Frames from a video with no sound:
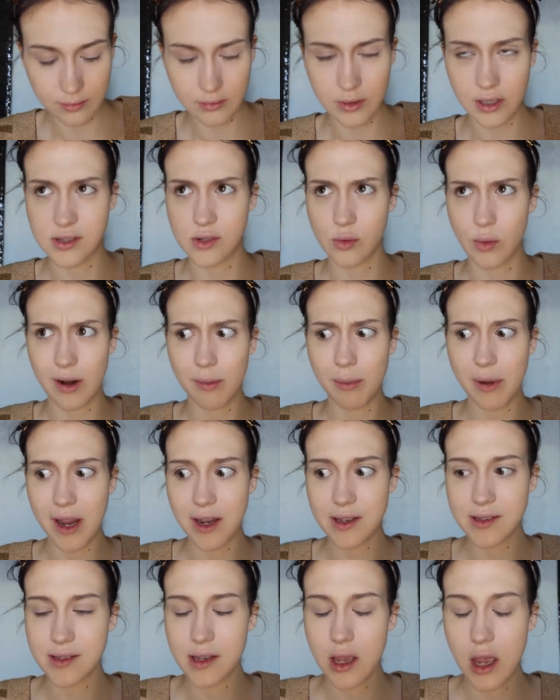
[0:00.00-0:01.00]
a square
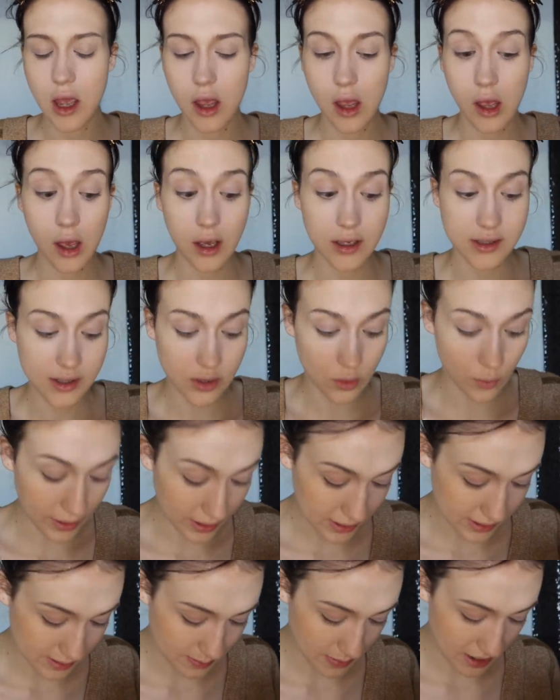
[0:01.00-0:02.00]
pace, a
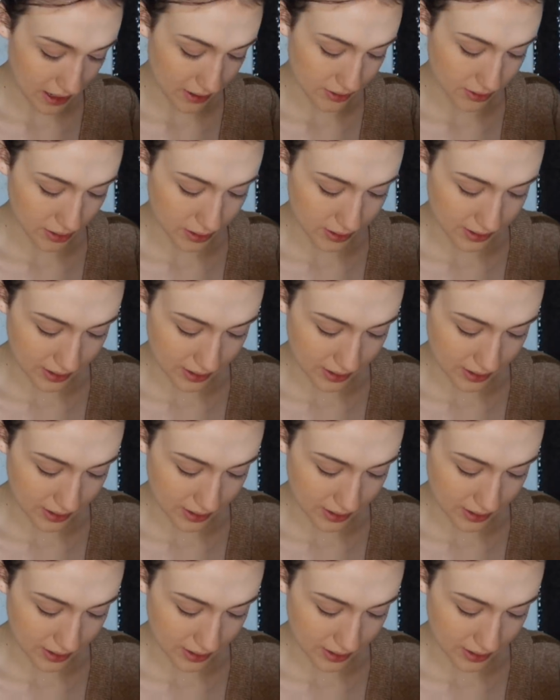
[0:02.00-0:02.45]
Squarespace or